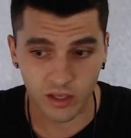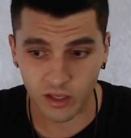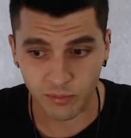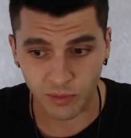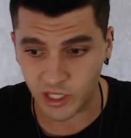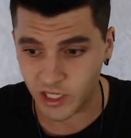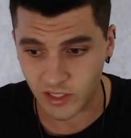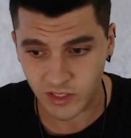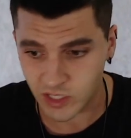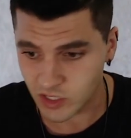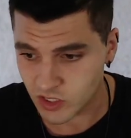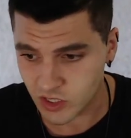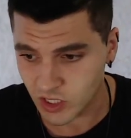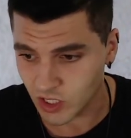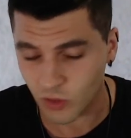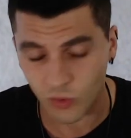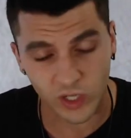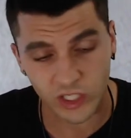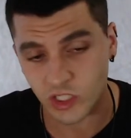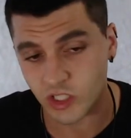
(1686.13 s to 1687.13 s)
because it's
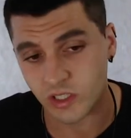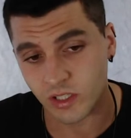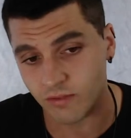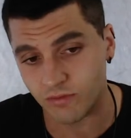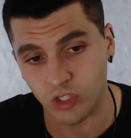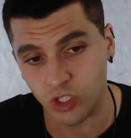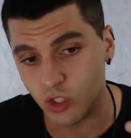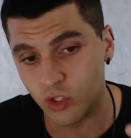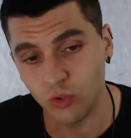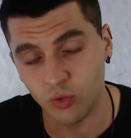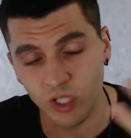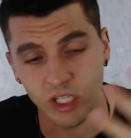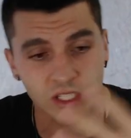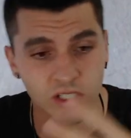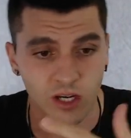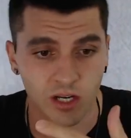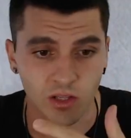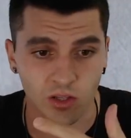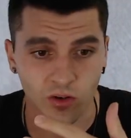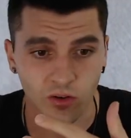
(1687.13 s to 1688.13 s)
the question of do you need
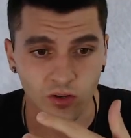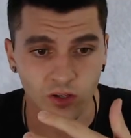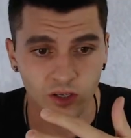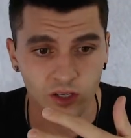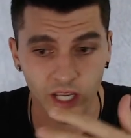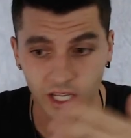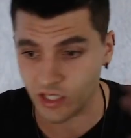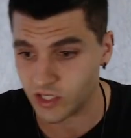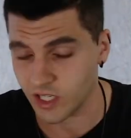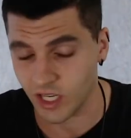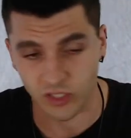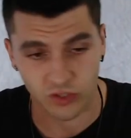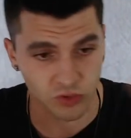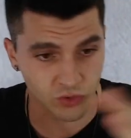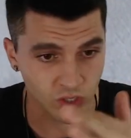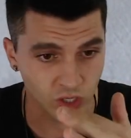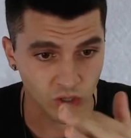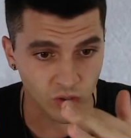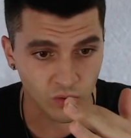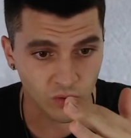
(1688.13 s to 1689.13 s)
color? It's yes or
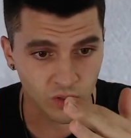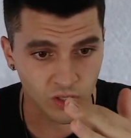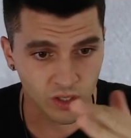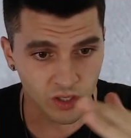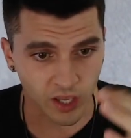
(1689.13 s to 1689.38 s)
no.